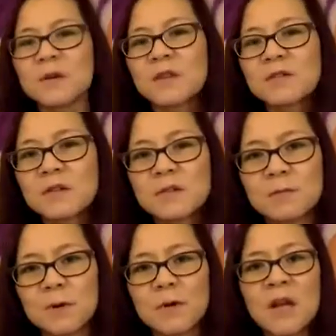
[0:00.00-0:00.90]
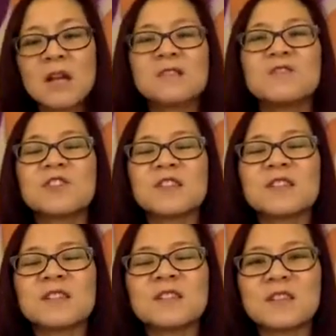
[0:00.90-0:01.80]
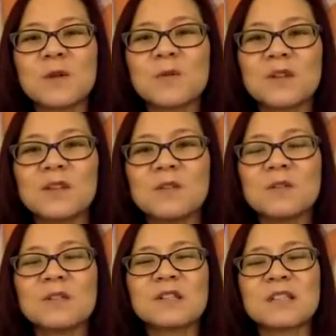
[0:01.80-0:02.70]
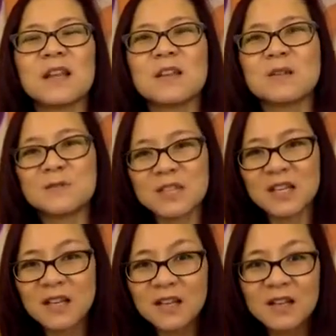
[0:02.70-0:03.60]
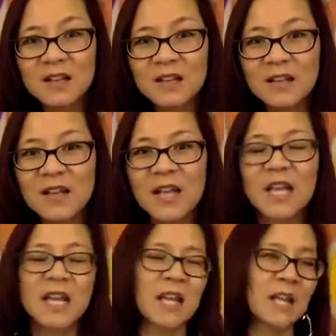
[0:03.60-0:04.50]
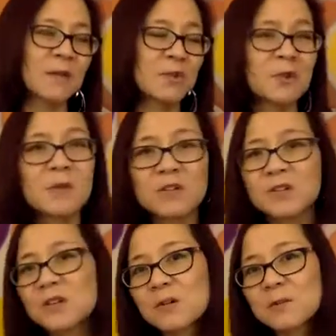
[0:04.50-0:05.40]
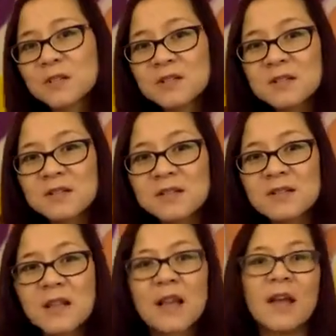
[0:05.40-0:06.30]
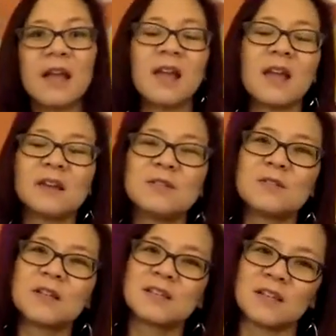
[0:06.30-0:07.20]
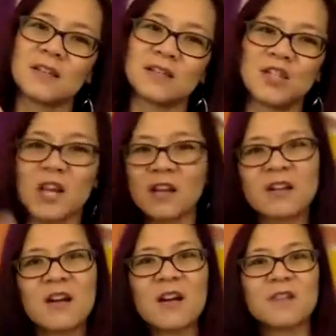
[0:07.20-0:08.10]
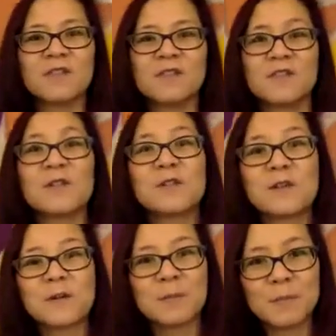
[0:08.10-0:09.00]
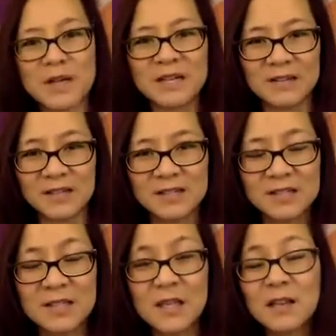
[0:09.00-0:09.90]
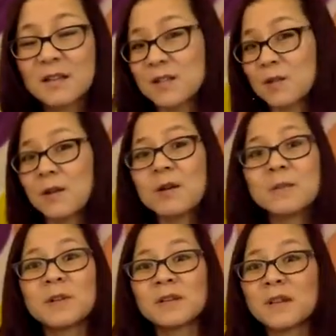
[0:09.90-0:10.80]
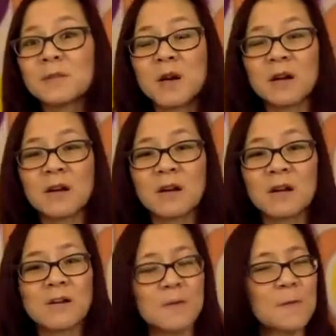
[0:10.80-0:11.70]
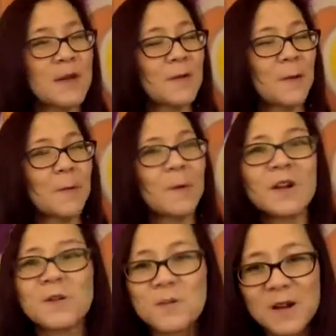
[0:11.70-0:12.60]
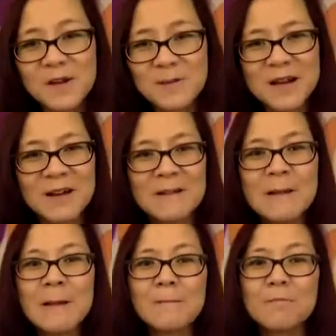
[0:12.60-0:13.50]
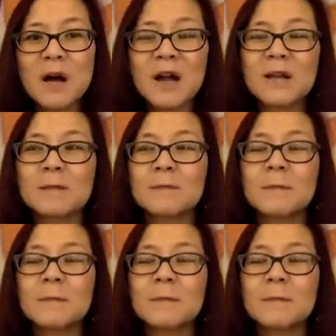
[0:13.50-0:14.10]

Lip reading: whatever you wrote, just so that you could say you did it, it contributes to your business, and you get to check it off your bucket list. It's a credibility marker no matter what you write about, but